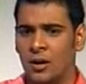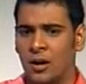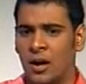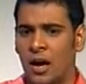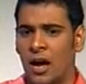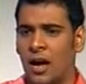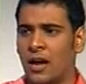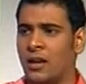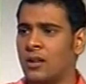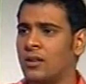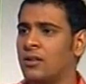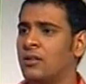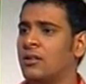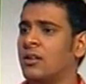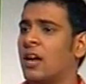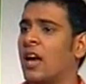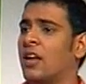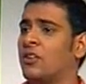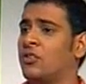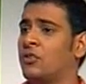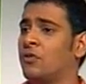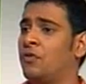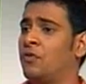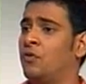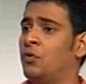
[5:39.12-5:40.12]
And
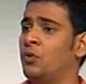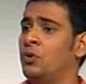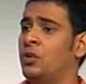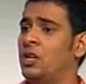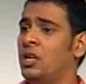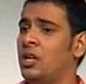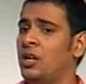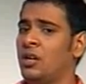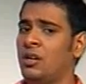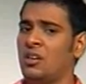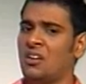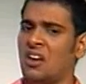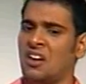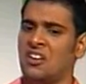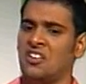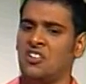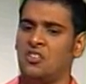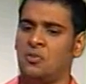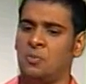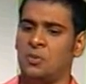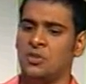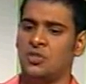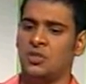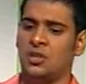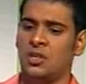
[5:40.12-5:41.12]
as a foodie, and
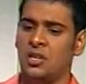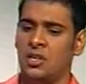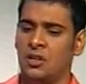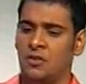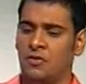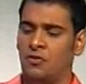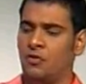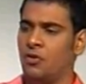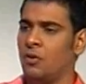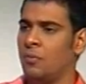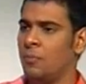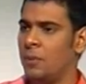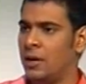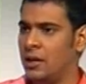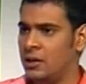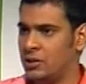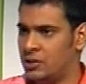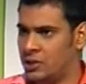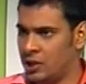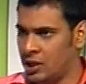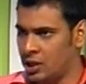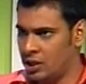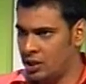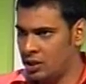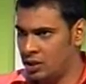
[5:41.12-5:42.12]
especially if you're
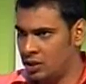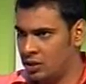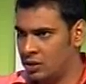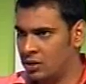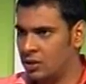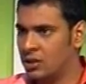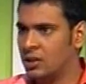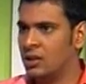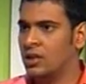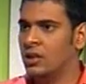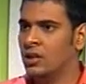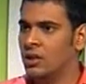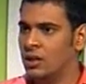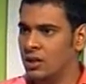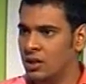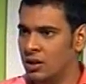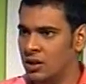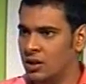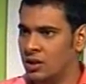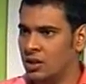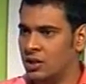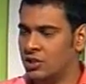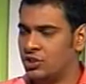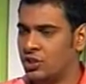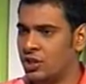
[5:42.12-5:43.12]
maintaining
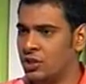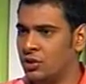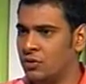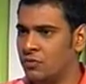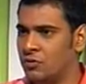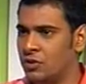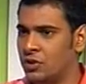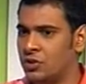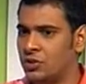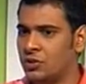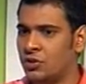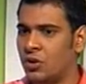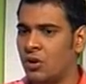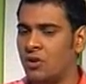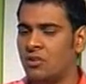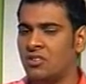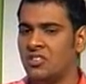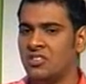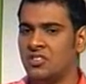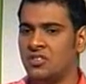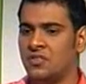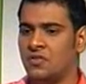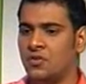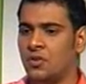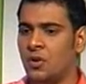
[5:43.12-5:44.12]
a chain of
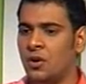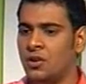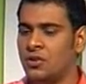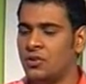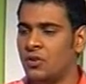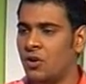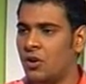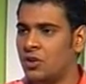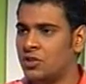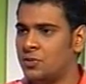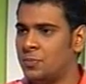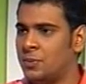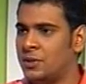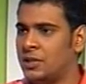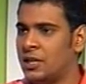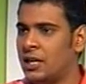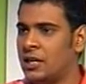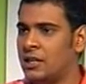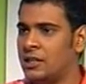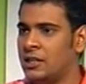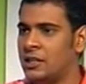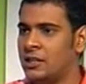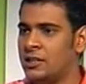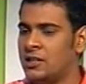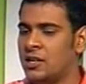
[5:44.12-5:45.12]
restaurants, if you're in the
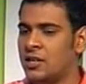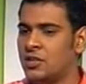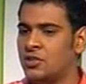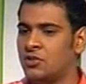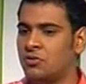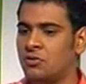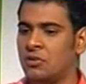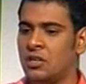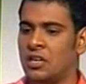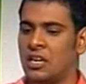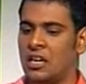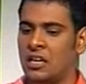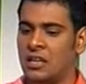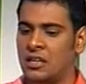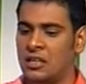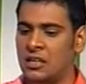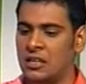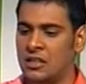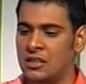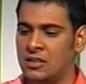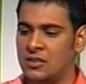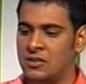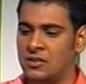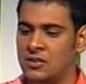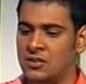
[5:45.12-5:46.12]
hospitality industry, it
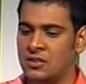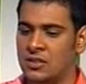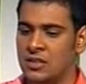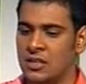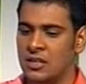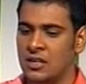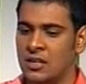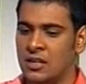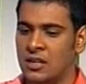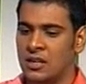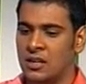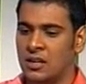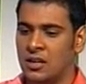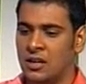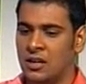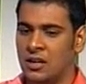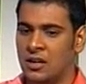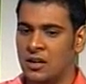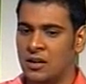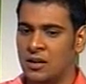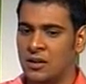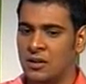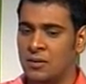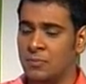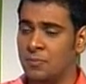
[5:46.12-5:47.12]
is
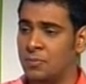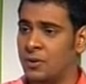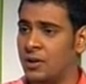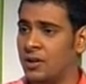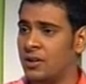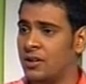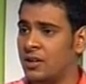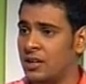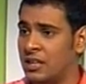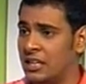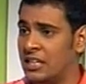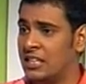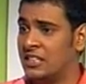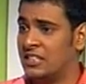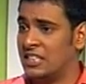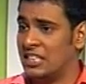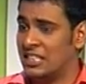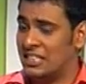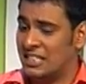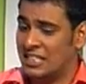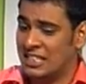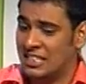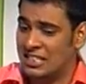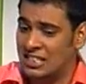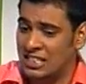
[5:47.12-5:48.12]
important.
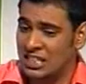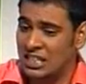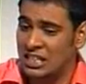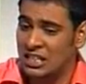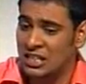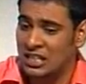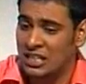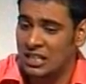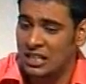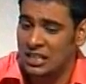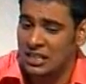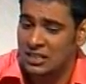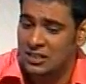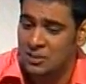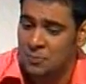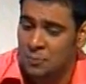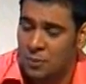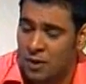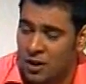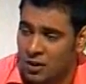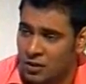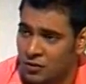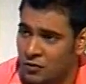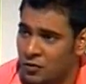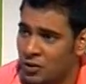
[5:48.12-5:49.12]
It's a
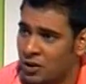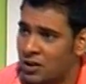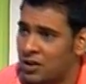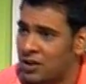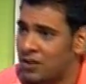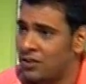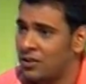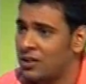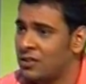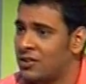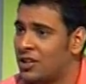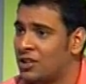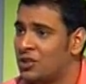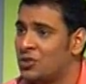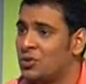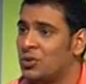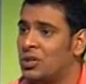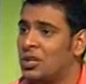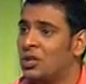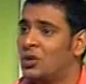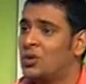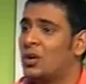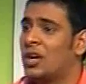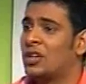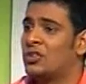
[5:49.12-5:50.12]
part of your career that you
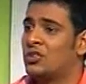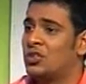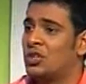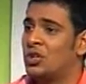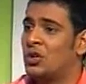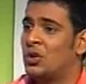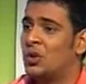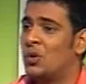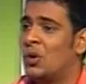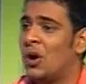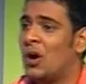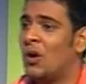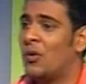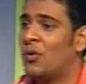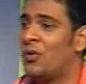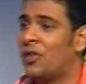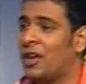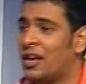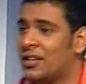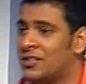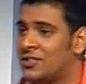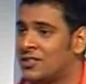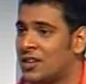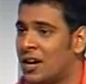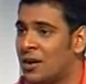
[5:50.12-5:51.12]
need to actually go out
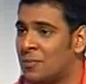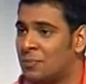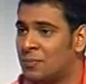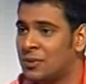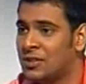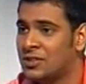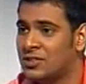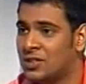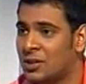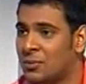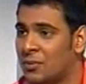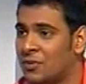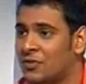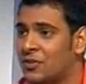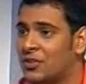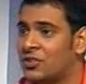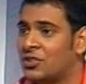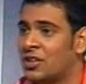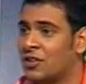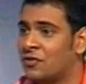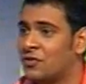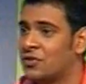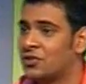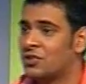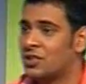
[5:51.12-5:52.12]
there and sample some of the
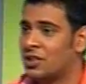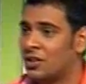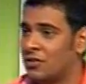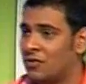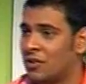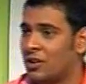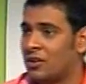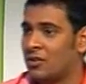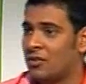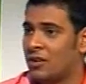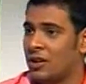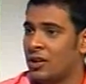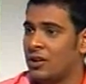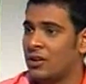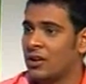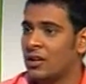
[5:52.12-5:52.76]
stuff you're serving, right?